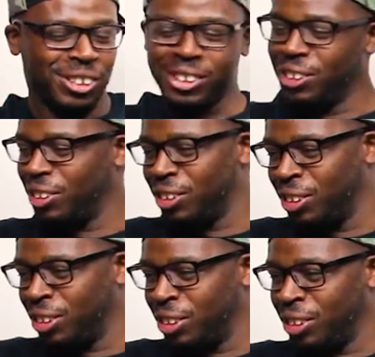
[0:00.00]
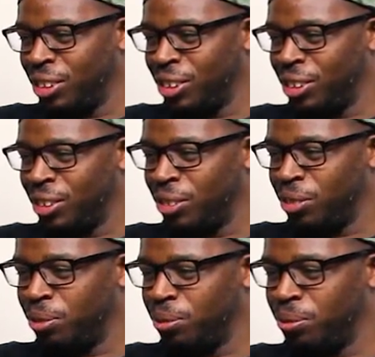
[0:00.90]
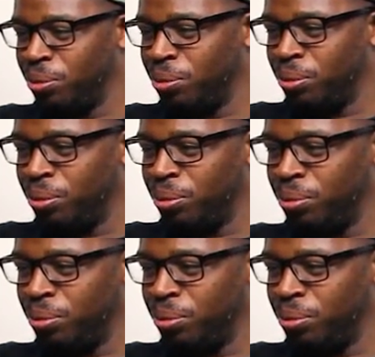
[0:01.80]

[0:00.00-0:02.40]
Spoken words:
This person isn't speaking.